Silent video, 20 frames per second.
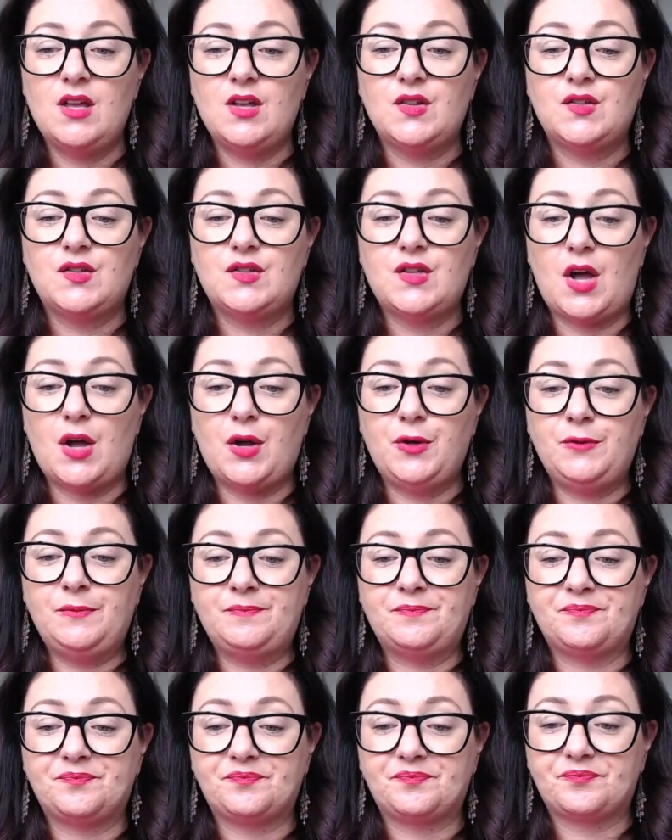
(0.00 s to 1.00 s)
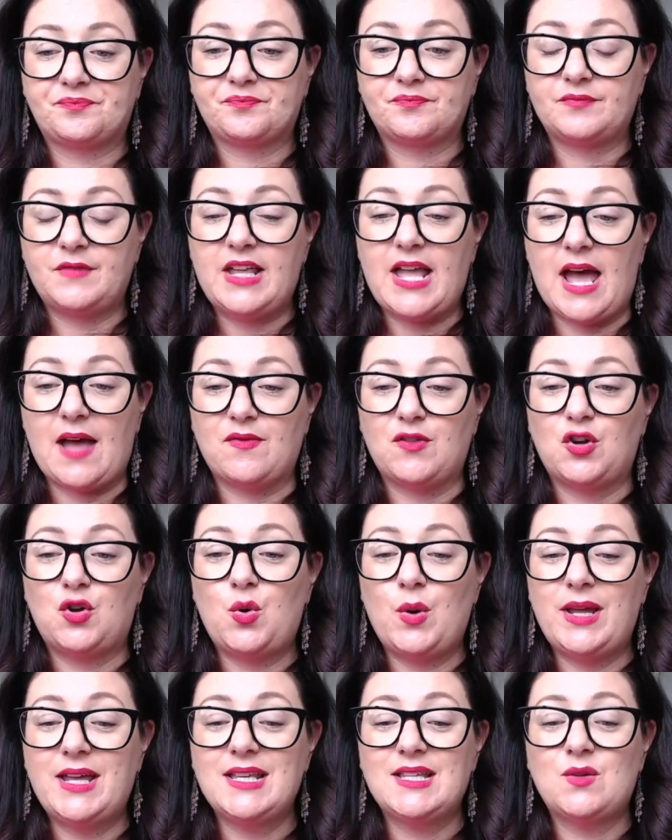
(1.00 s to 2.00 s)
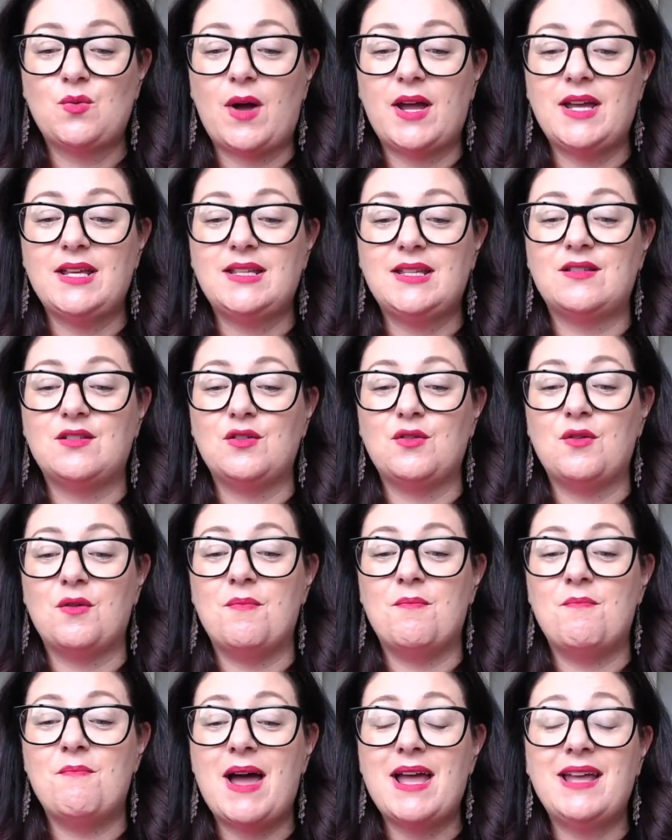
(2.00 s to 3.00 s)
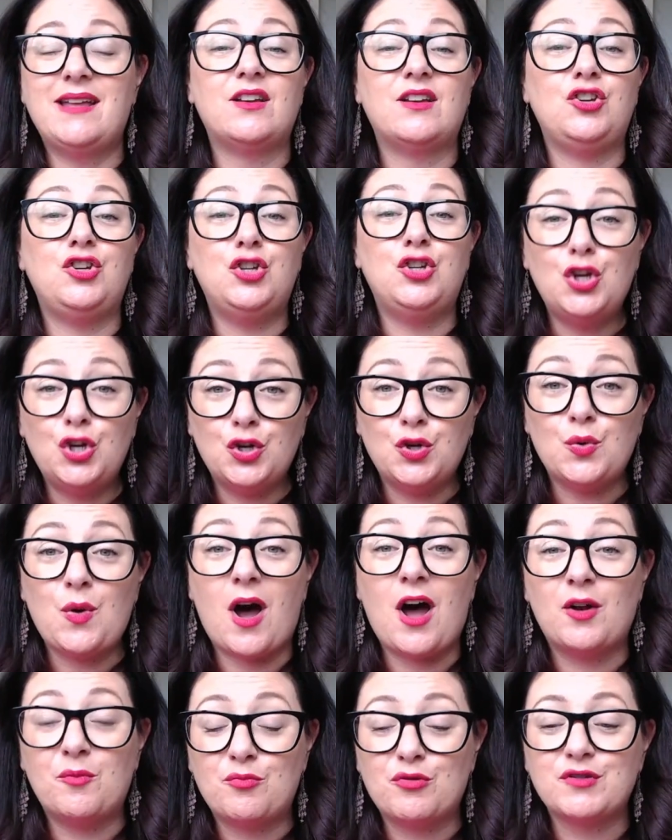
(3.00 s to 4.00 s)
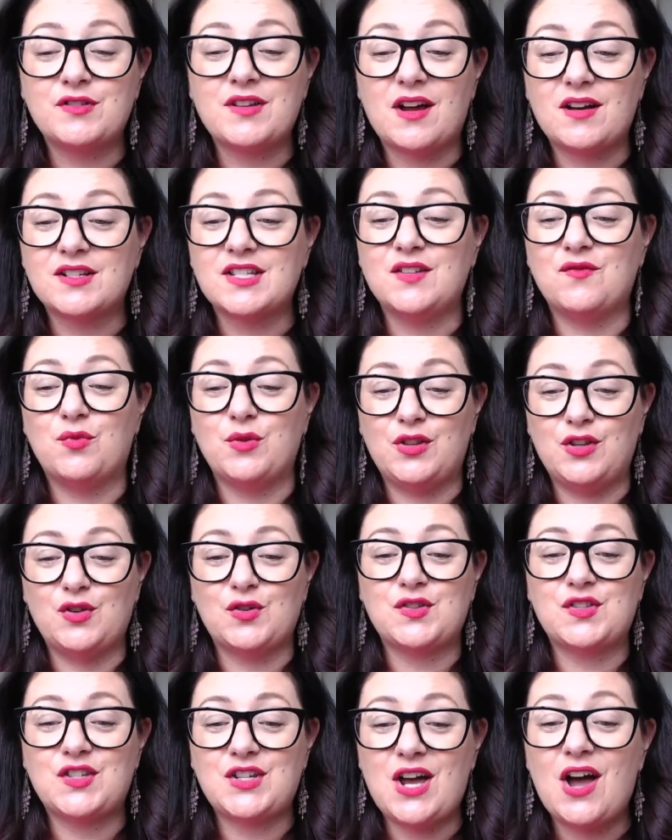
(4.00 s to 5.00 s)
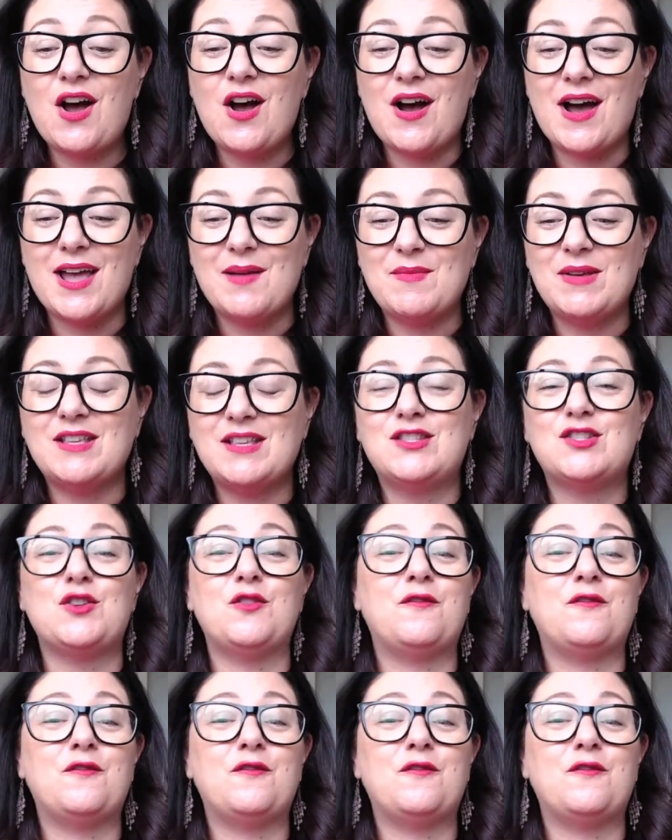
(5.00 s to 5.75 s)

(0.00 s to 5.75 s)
So yeah, the quickest way to make you unproductive with your time is to